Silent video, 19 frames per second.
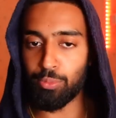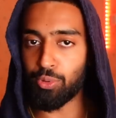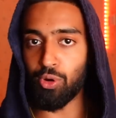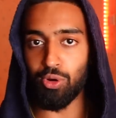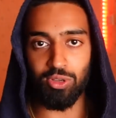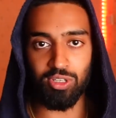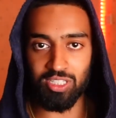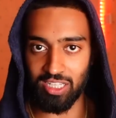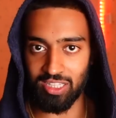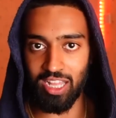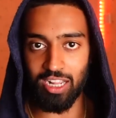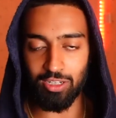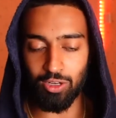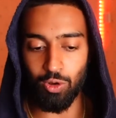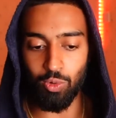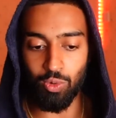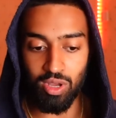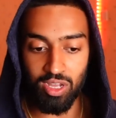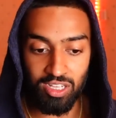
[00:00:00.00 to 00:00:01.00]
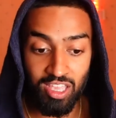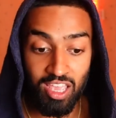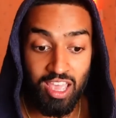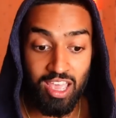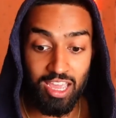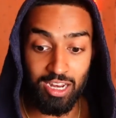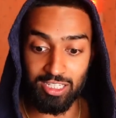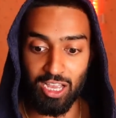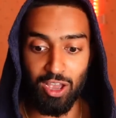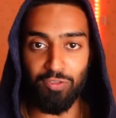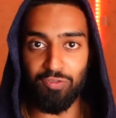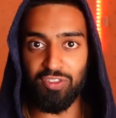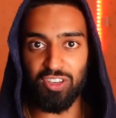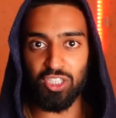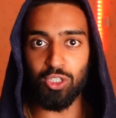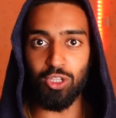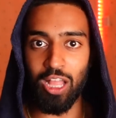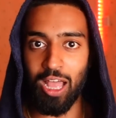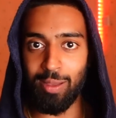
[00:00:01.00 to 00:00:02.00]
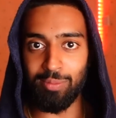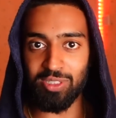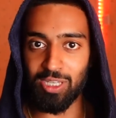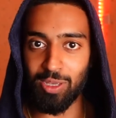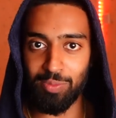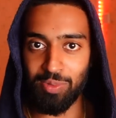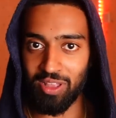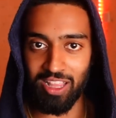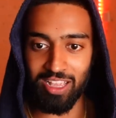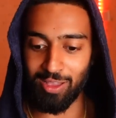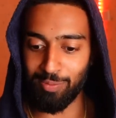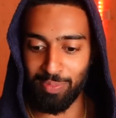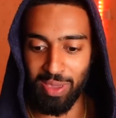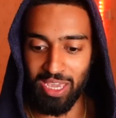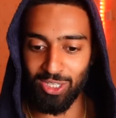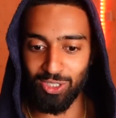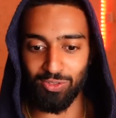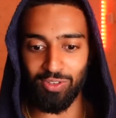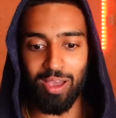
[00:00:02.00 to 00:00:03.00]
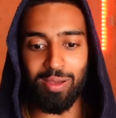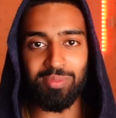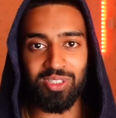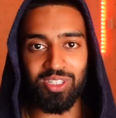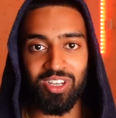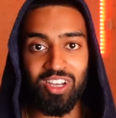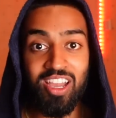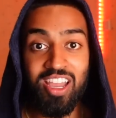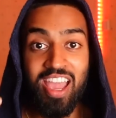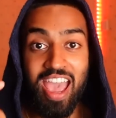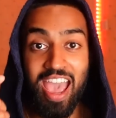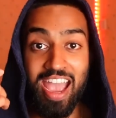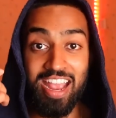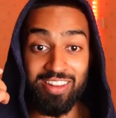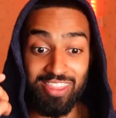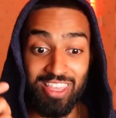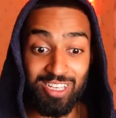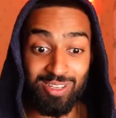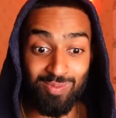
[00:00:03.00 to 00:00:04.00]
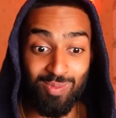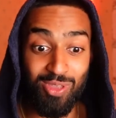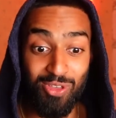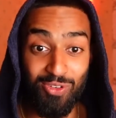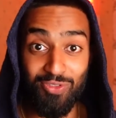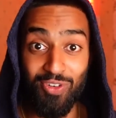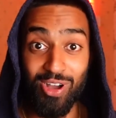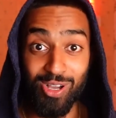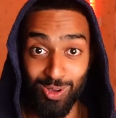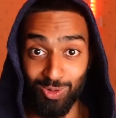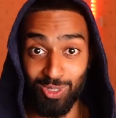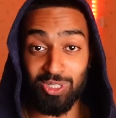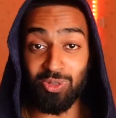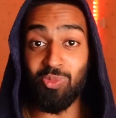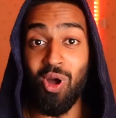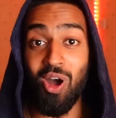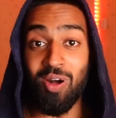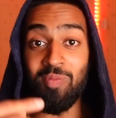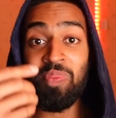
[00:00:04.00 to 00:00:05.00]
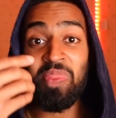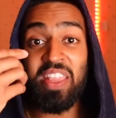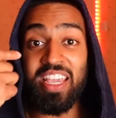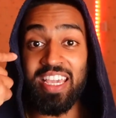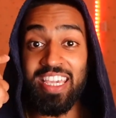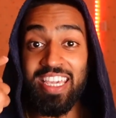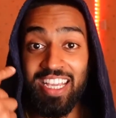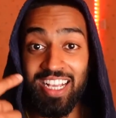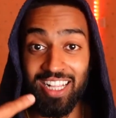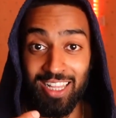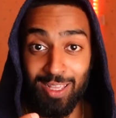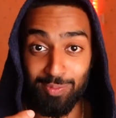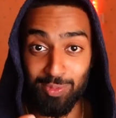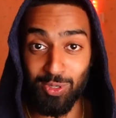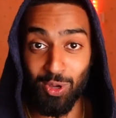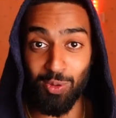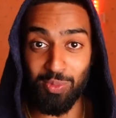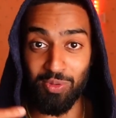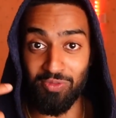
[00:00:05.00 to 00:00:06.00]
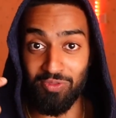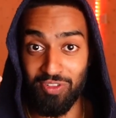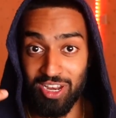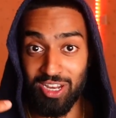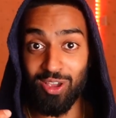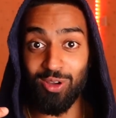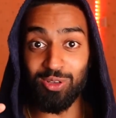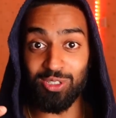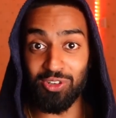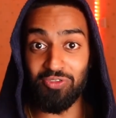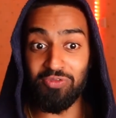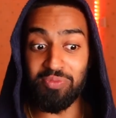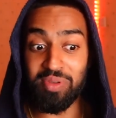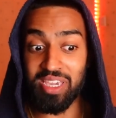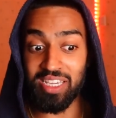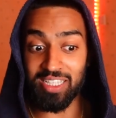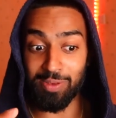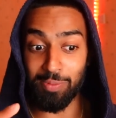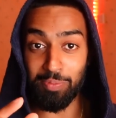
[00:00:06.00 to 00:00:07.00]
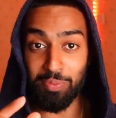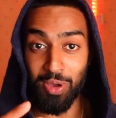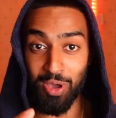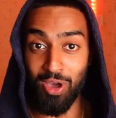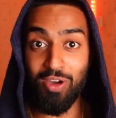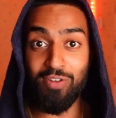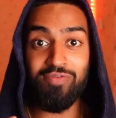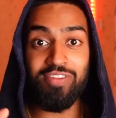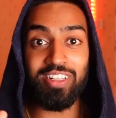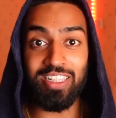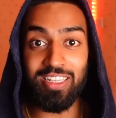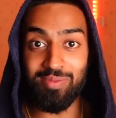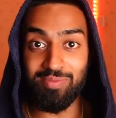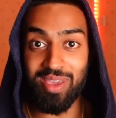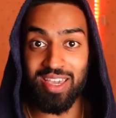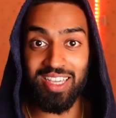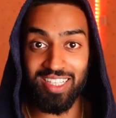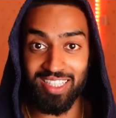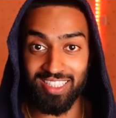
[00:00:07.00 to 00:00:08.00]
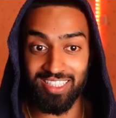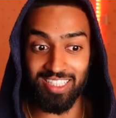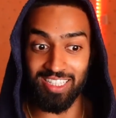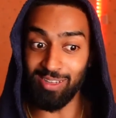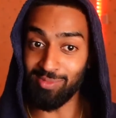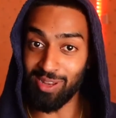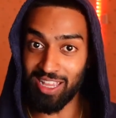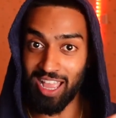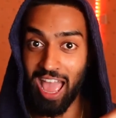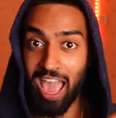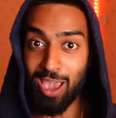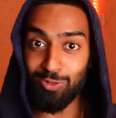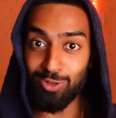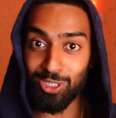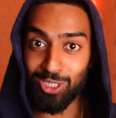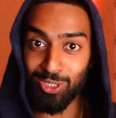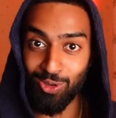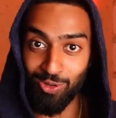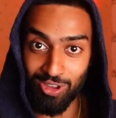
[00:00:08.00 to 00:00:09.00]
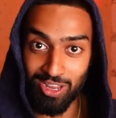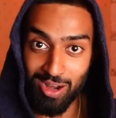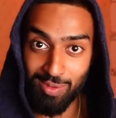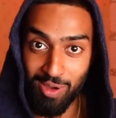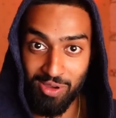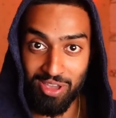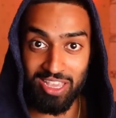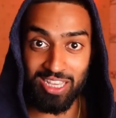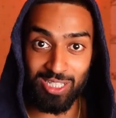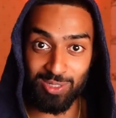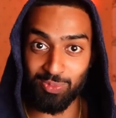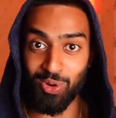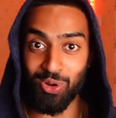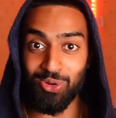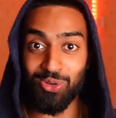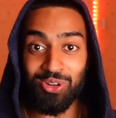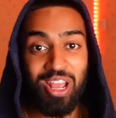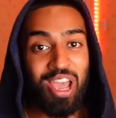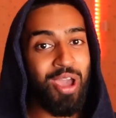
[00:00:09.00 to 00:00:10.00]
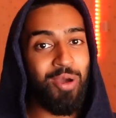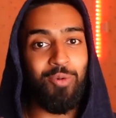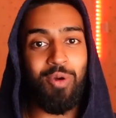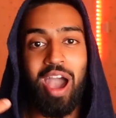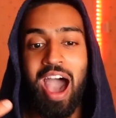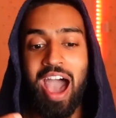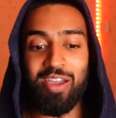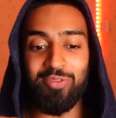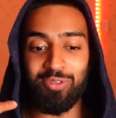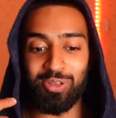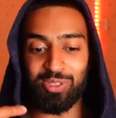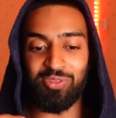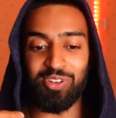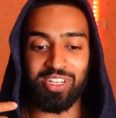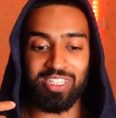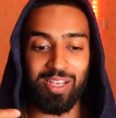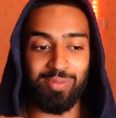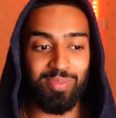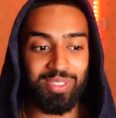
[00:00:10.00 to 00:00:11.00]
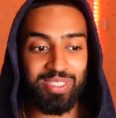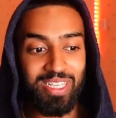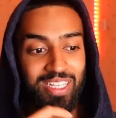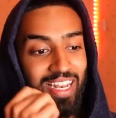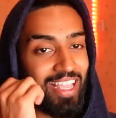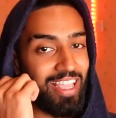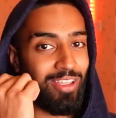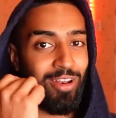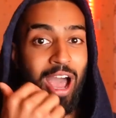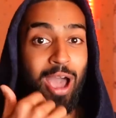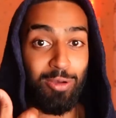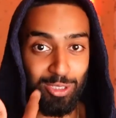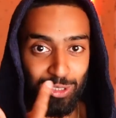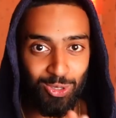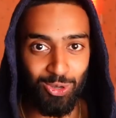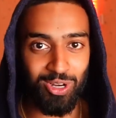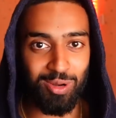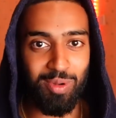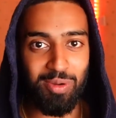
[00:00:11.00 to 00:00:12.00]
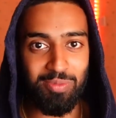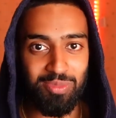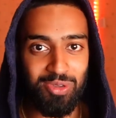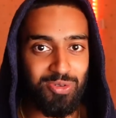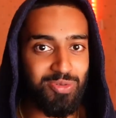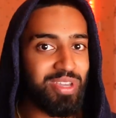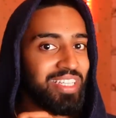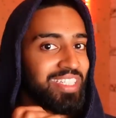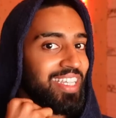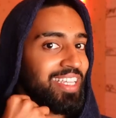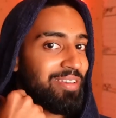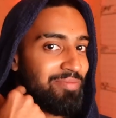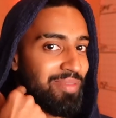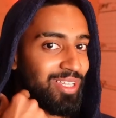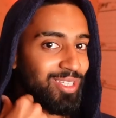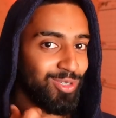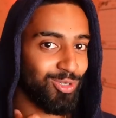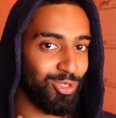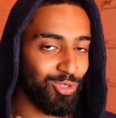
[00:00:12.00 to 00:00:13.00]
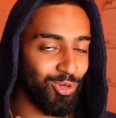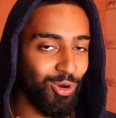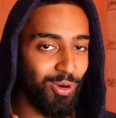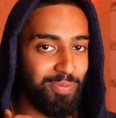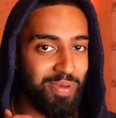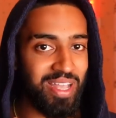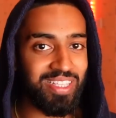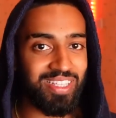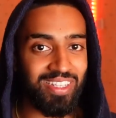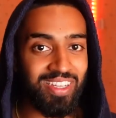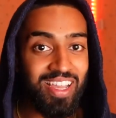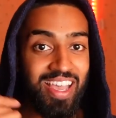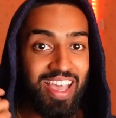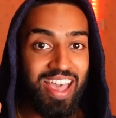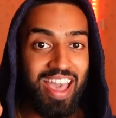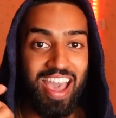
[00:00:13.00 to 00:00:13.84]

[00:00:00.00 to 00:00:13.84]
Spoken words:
products like that don't work. And he's like, official Hamza, like a page of Hamza. And this motherfucker was smart. He clipped up videos of me to perfectly make it seem like I was talking about his product, where I was, for example, saying like, I was talking about mewing, saying it makes your jaw better.